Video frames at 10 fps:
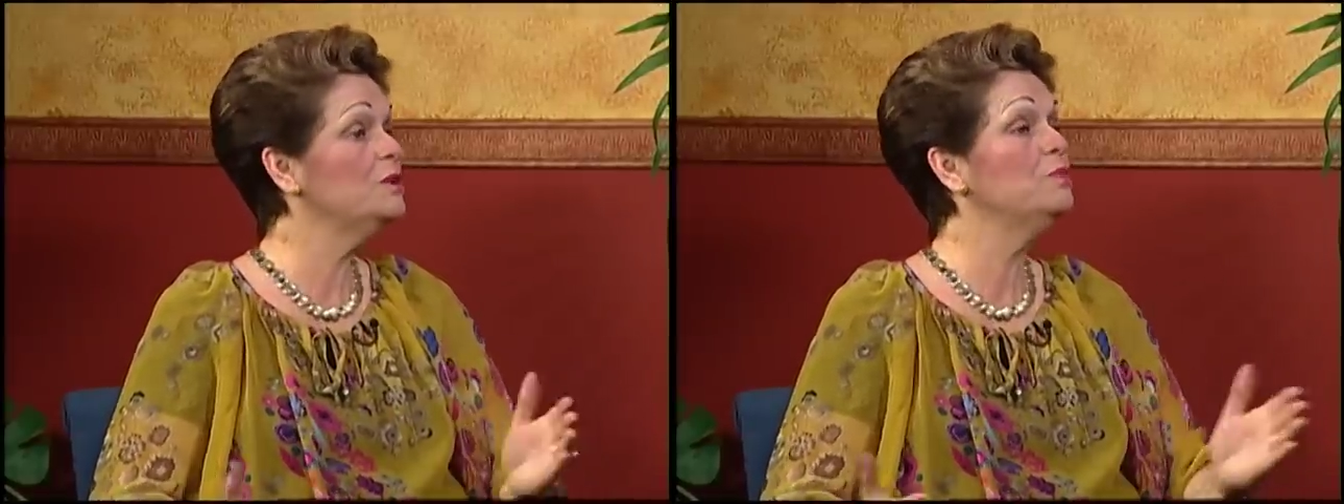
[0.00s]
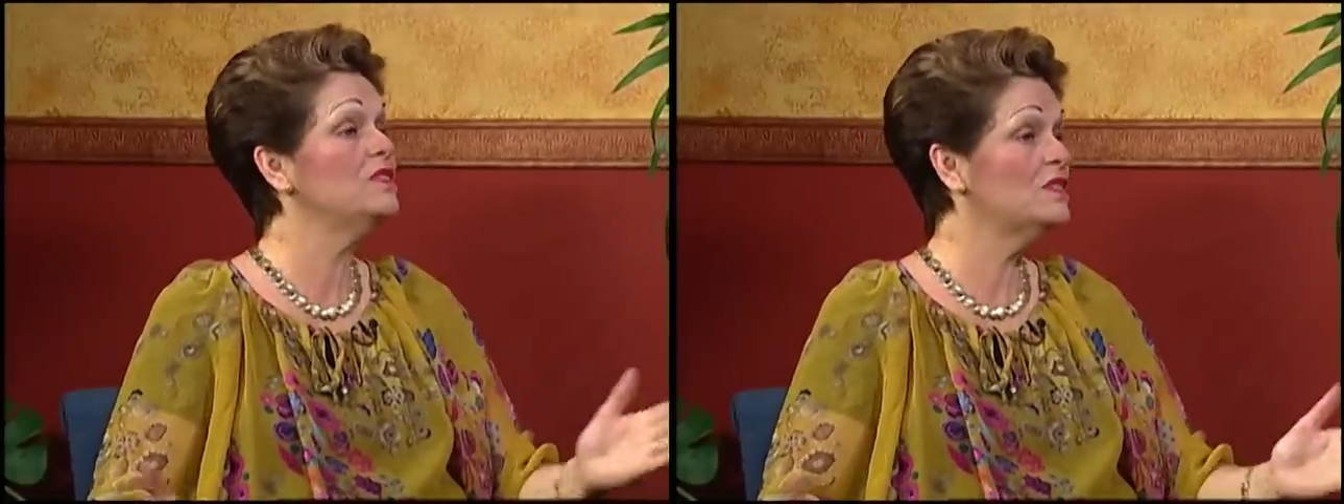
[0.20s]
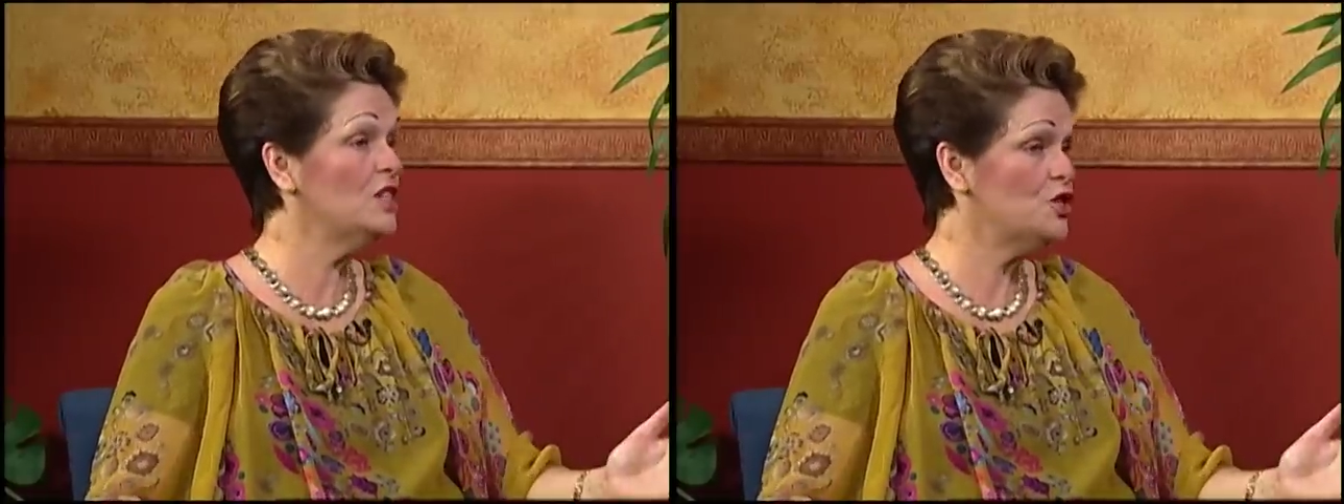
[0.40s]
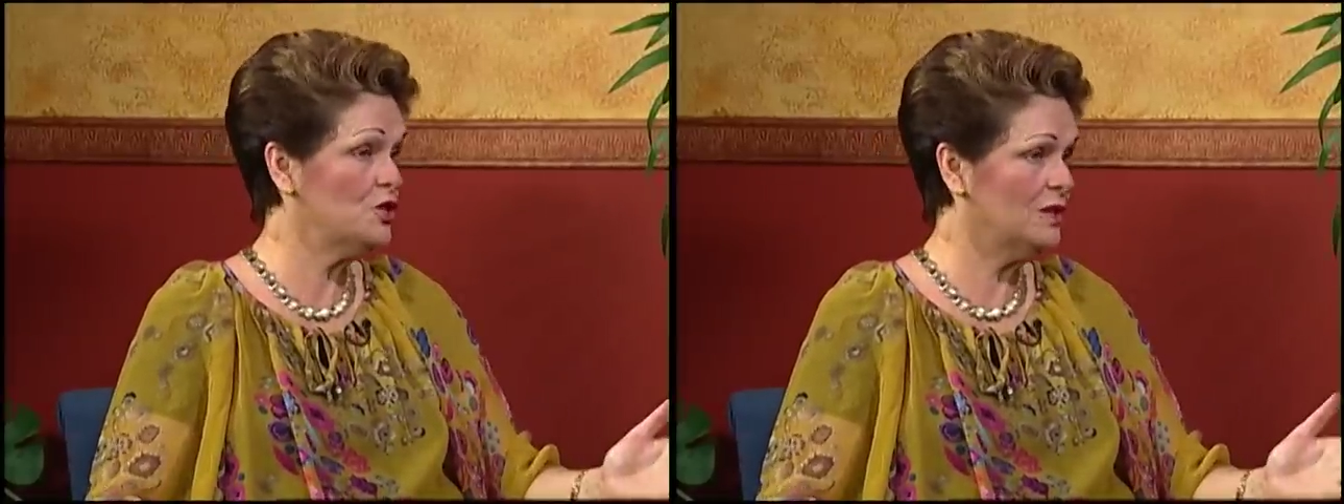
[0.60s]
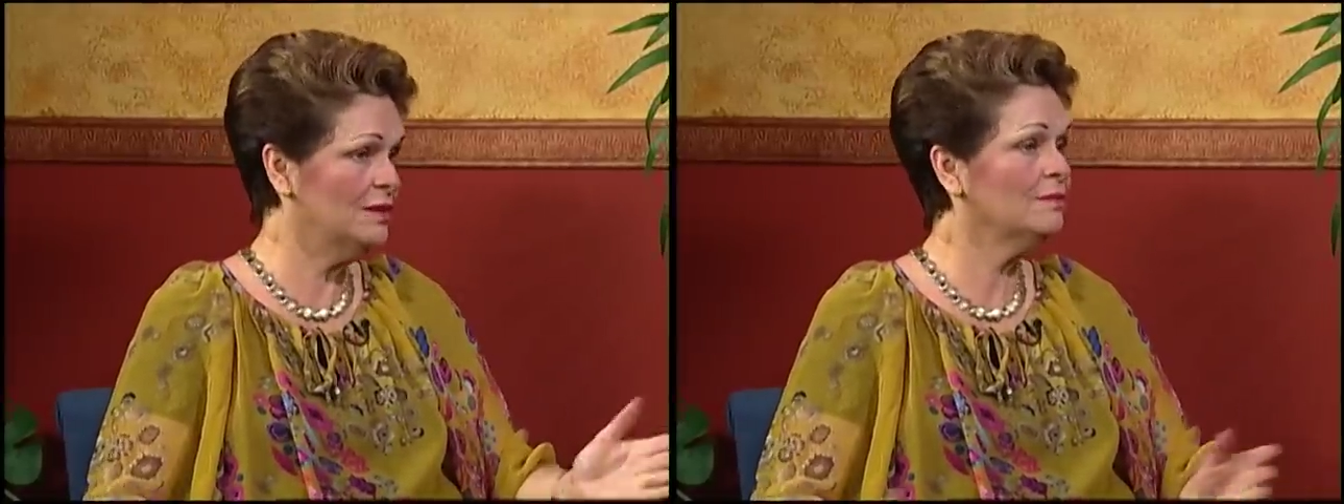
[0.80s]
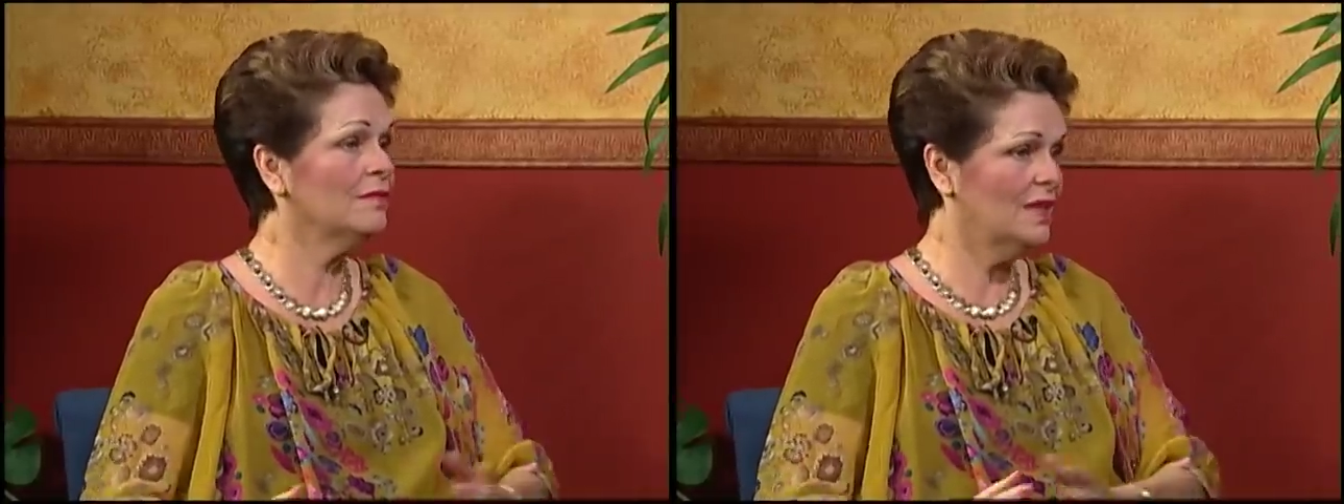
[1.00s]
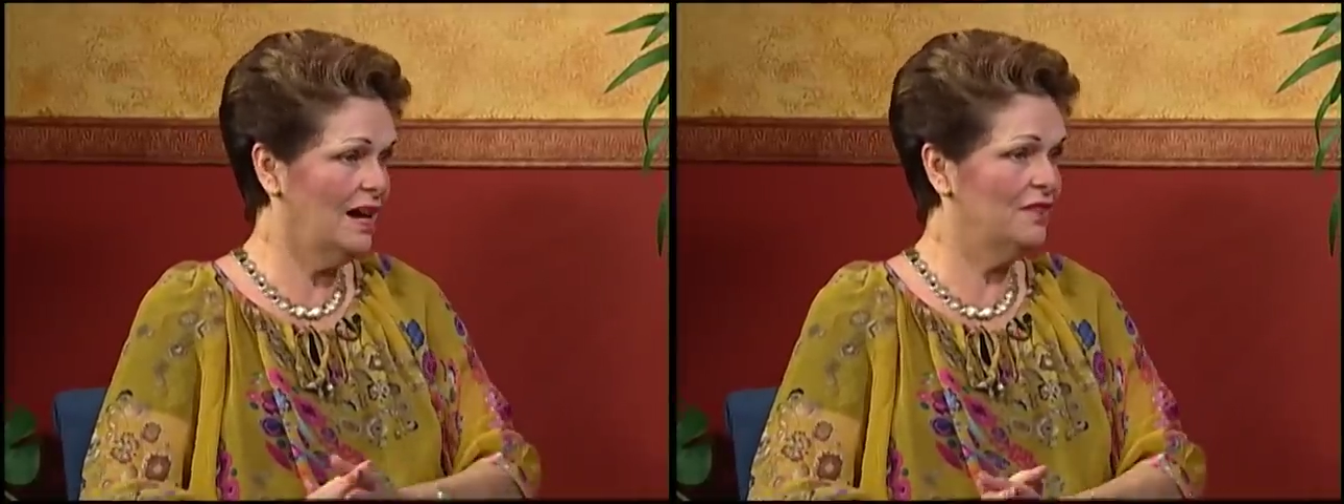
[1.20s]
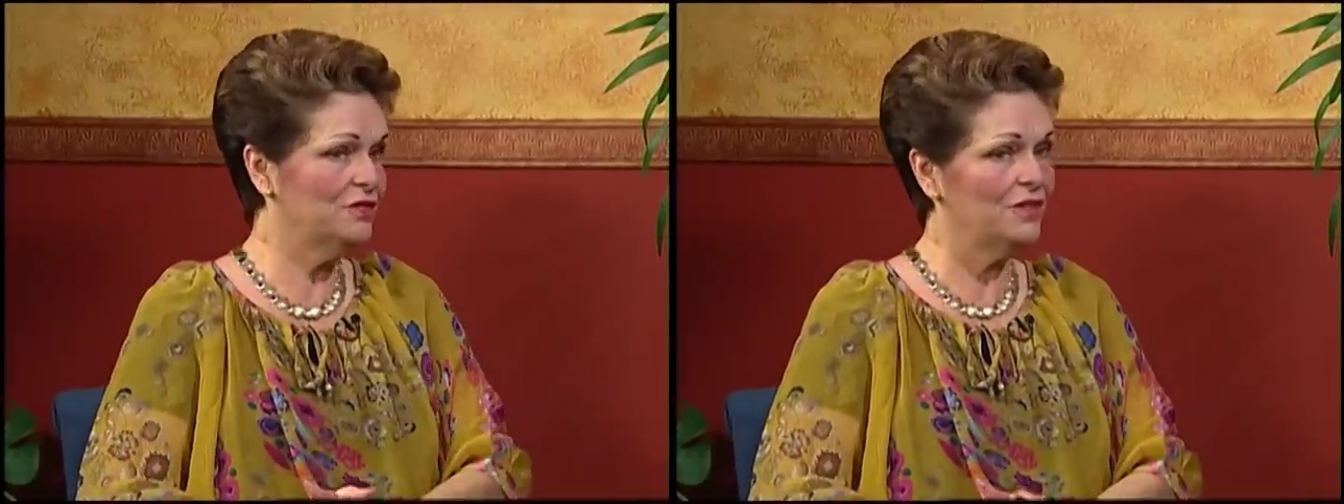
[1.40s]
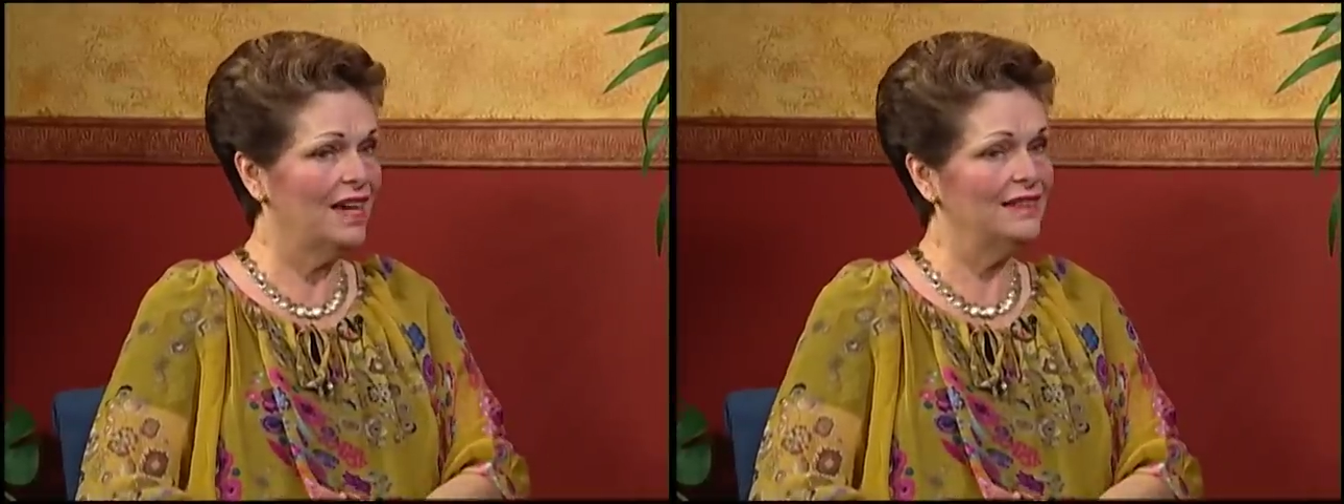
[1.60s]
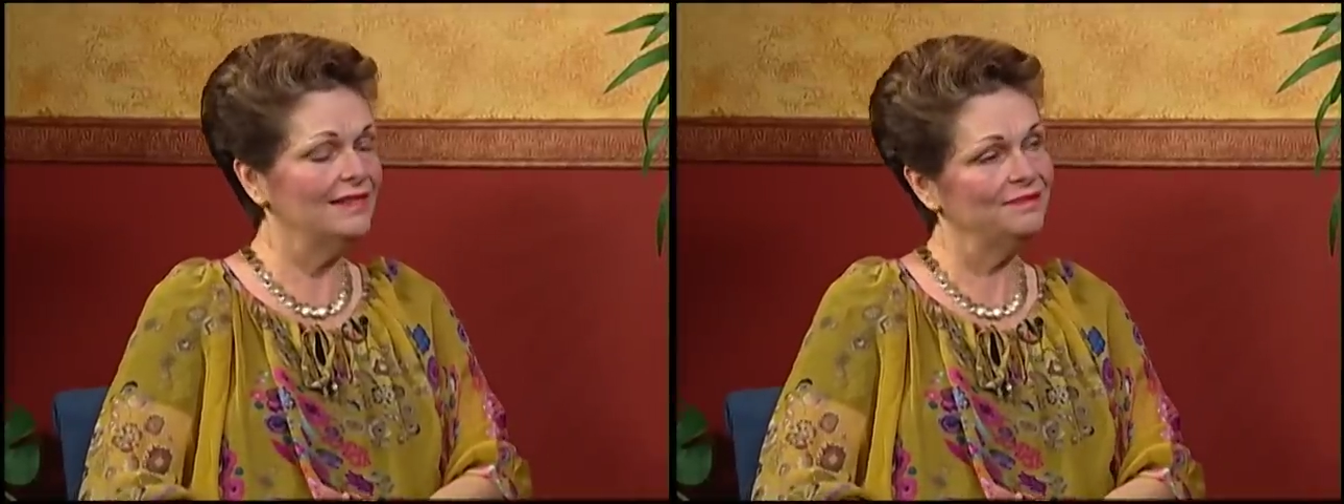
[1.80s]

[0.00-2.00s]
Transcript: positioned after that.